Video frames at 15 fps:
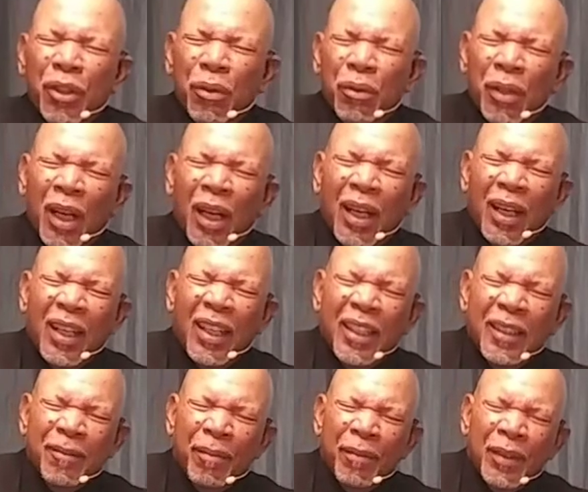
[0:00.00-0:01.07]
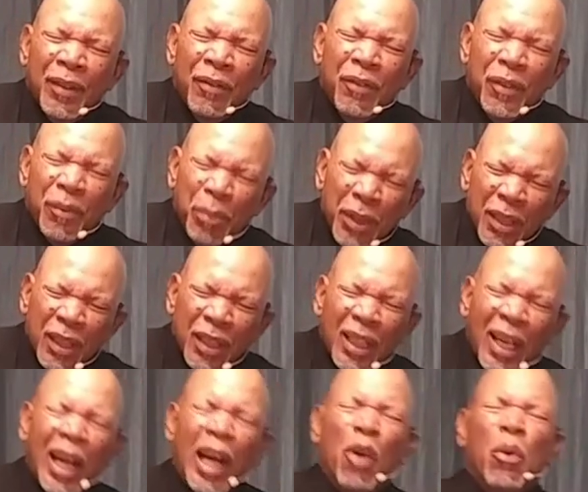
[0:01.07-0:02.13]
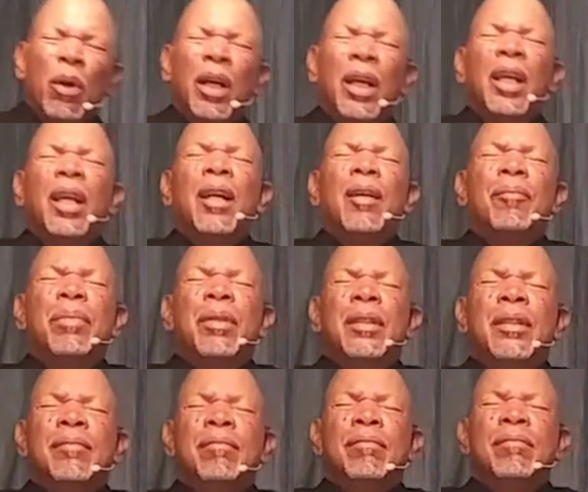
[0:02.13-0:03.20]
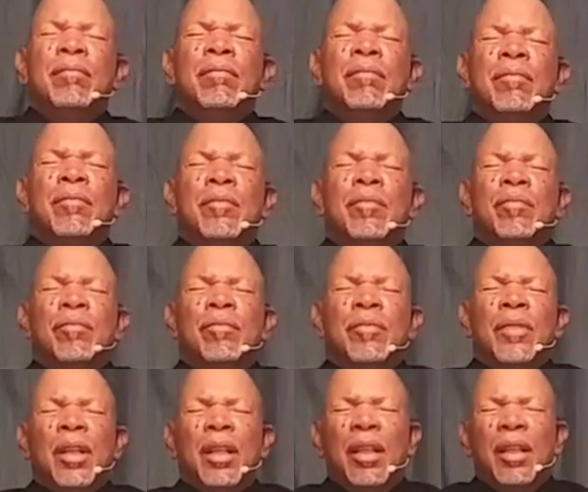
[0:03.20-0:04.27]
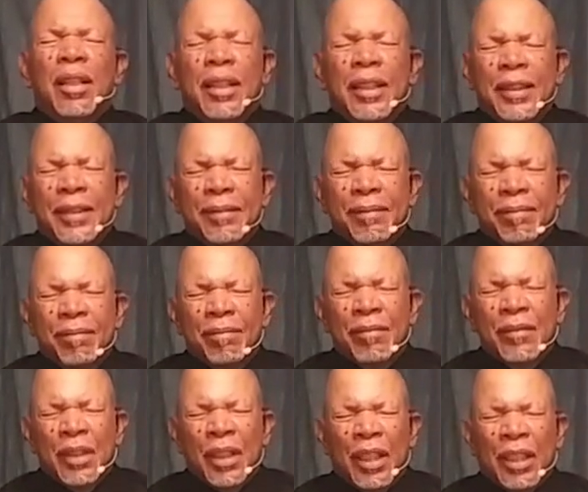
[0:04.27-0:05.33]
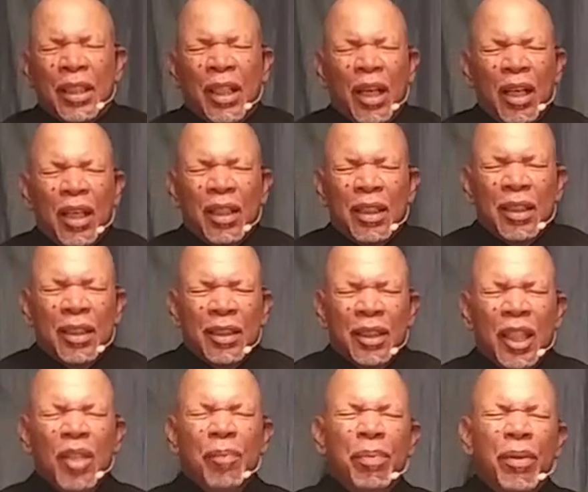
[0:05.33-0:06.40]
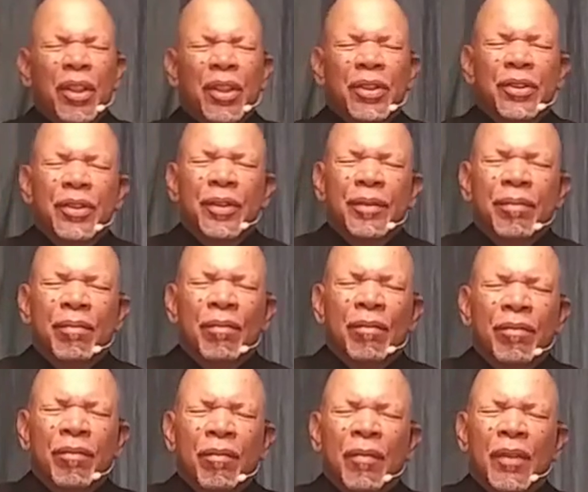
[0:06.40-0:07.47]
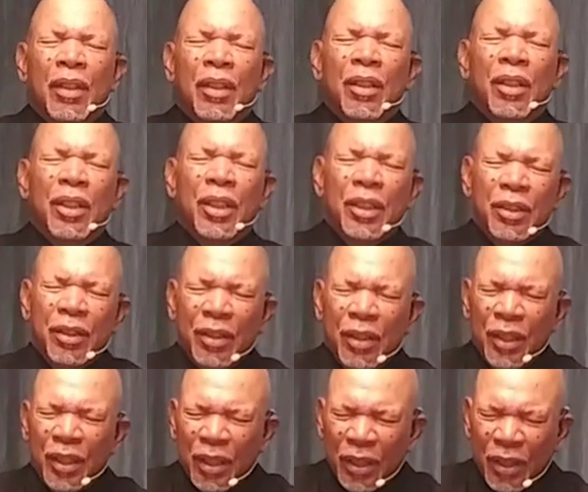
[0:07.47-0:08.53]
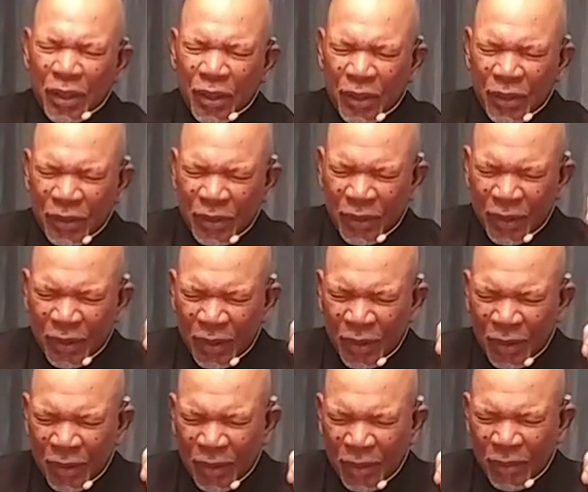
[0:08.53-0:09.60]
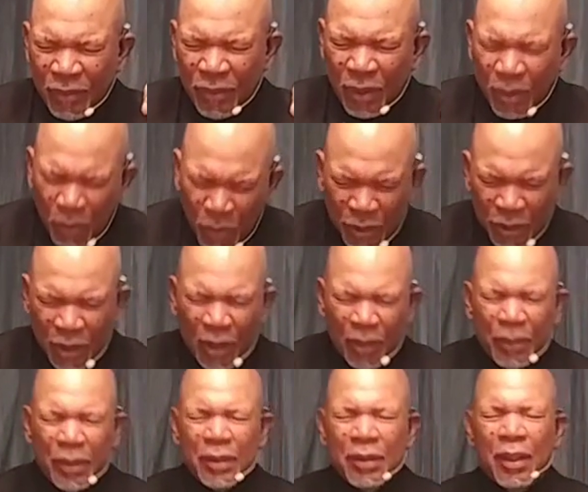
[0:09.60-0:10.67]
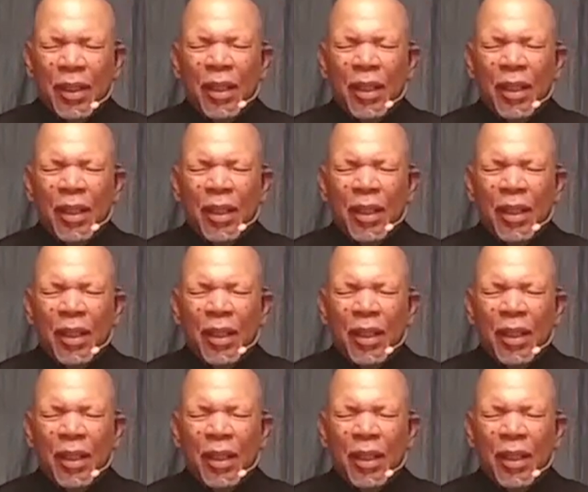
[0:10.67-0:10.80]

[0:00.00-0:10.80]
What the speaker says: you, God, for being our help. And God, keep us looking to the hills from which cometh